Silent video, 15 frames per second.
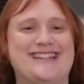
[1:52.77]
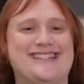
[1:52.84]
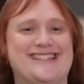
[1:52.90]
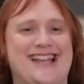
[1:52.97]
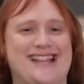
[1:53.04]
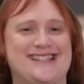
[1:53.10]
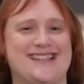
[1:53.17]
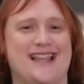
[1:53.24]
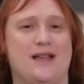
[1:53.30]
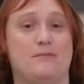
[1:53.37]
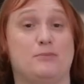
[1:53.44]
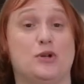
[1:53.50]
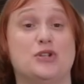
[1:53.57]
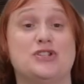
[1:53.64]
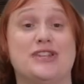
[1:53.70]
Tesla
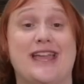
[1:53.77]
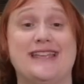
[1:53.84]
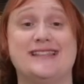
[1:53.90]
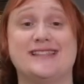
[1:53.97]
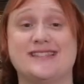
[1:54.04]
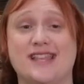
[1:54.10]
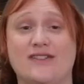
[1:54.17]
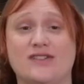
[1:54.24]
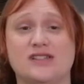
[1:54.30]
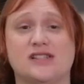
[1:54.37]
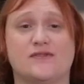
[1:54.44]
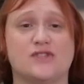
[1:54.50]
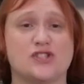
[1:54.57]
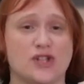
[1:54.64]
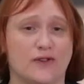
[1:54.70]
pushed a series
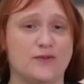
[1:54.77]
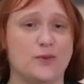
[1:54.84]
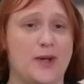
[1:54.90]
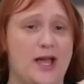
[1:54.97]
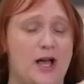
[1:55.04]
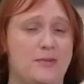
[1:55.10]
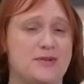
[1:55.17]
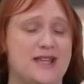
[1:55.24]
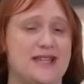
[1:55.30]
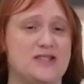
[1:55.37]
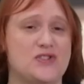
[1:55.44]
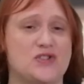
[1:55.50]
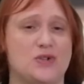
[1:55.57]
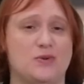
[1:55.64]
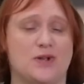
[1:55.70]
of software
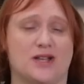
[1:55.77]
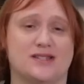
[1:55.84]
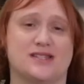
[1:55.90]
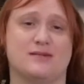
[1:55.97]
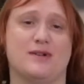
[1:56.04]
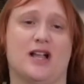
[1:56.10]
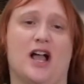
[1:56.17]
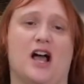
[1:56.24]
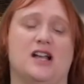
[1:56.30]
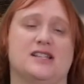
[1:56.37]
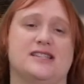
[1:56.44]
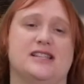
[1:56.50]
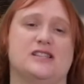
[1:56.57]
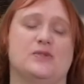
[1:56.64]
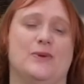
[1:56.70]
updates to customer
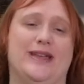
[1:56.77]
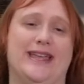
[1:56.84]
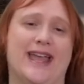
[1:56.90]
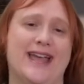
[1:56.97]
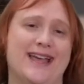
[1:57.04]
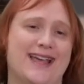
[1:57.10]
cars this week,